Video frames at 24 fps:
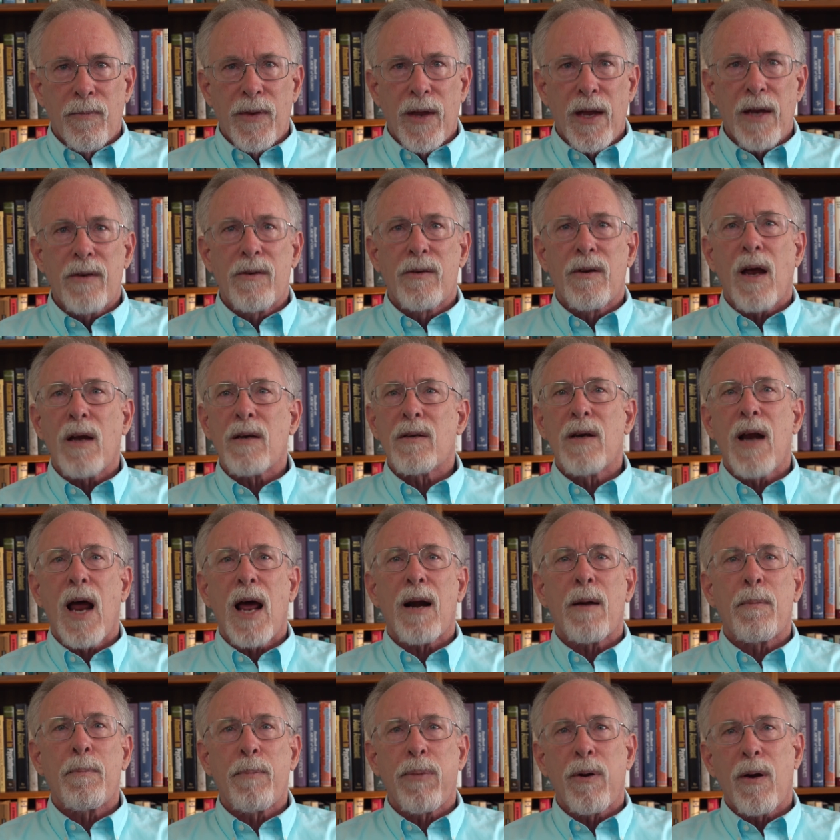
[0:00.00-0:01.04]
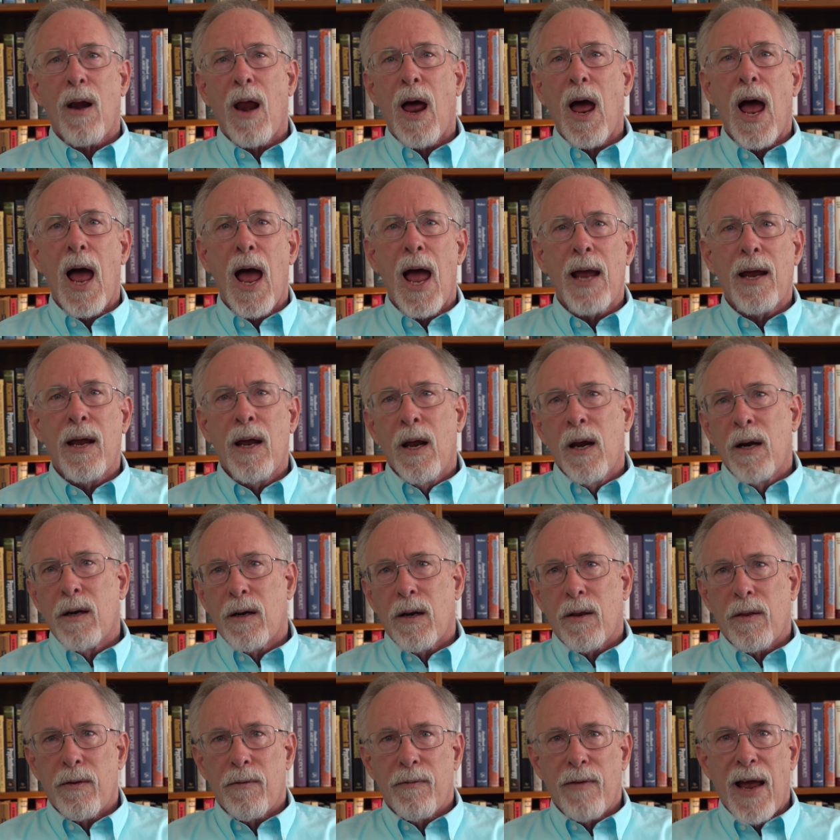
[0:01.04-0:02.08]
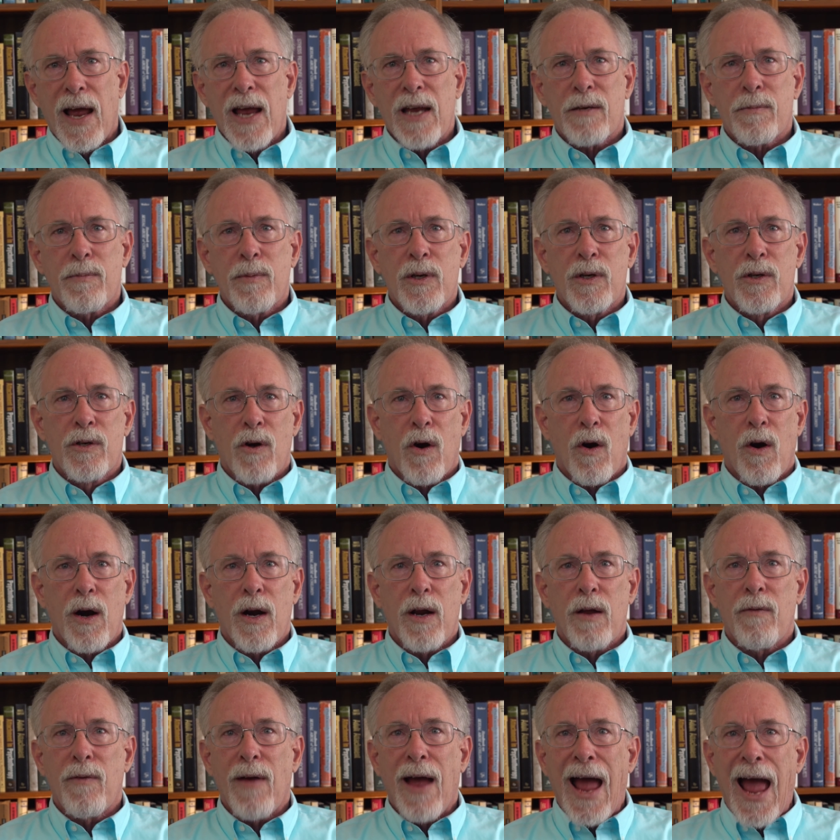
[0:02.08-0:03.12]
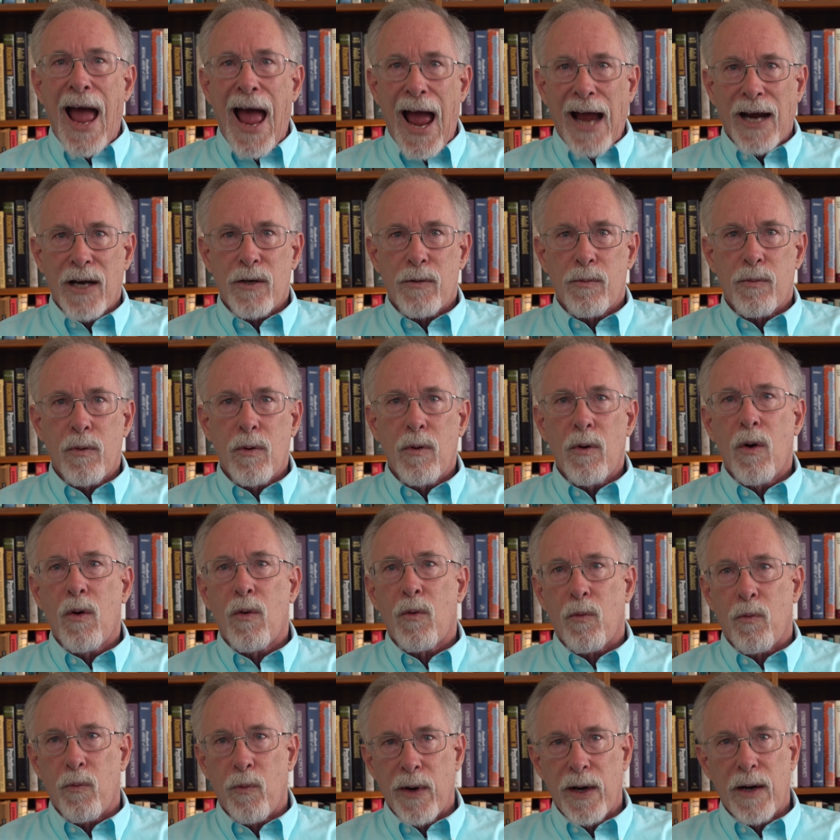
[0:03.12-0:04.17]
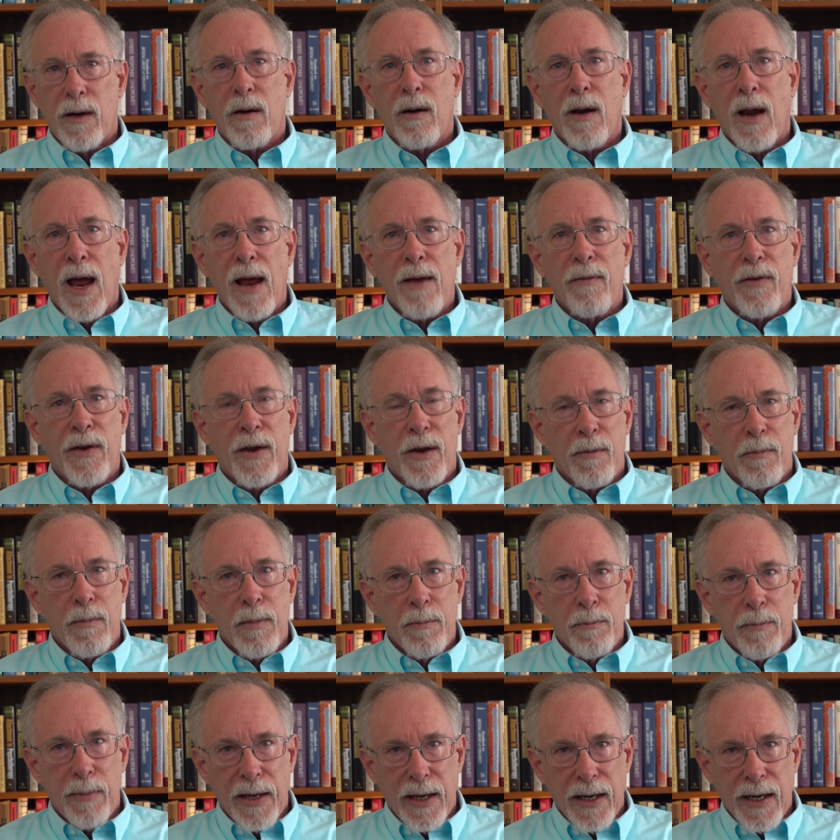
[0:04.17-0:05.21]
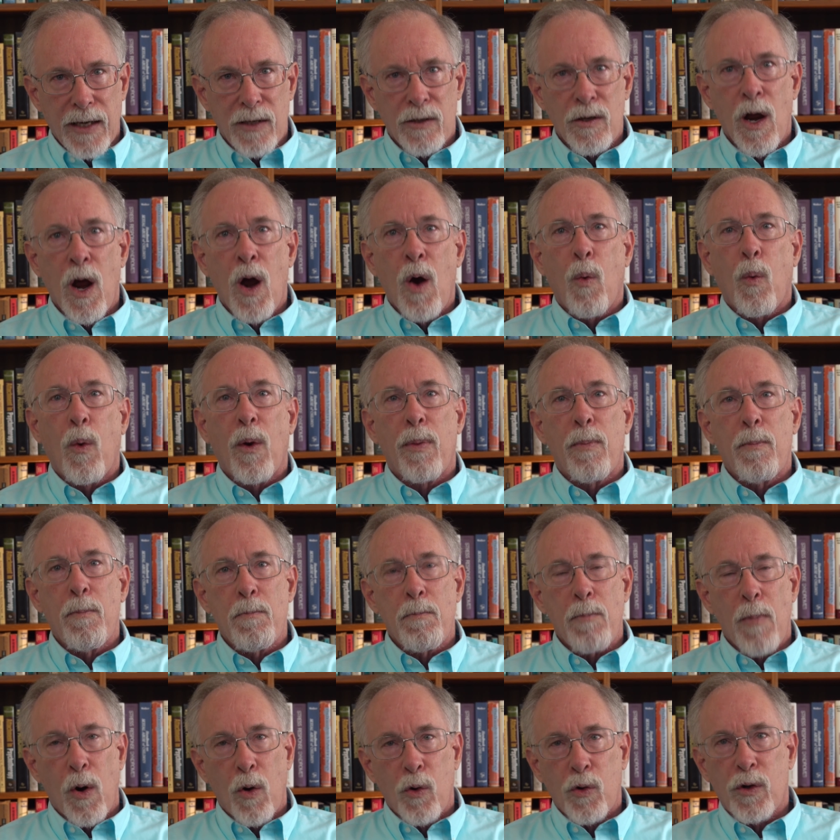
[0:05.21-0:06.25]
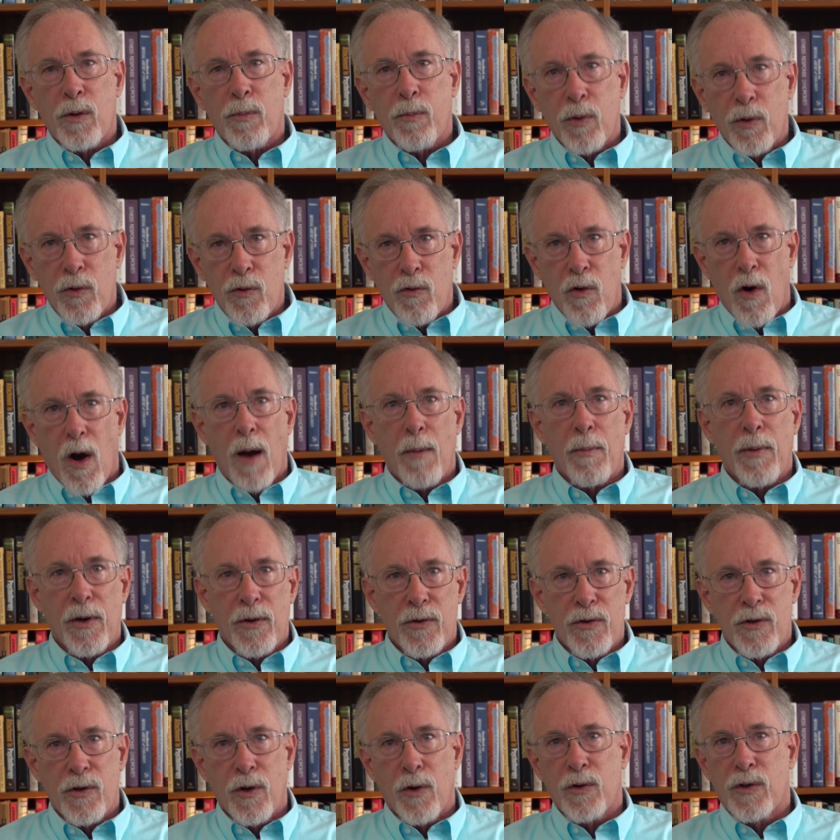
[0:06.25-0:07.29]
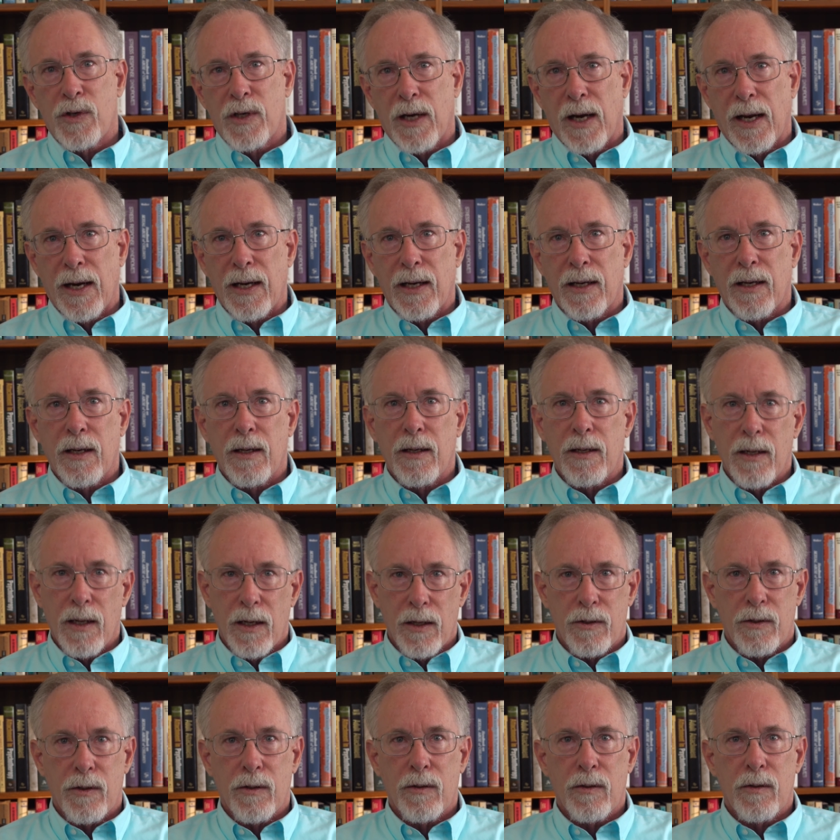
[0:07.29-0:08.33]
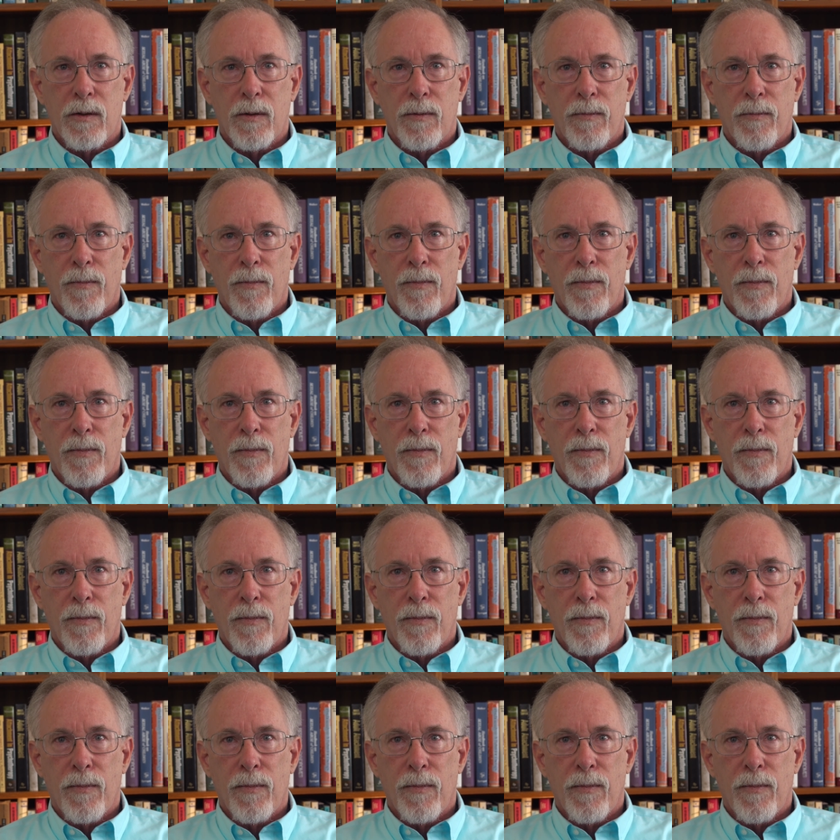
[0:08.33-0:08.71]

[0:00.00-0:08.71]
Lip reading: It does not apply to the vast majority of actual, real-life human beings with multiple trauma-associated conditions.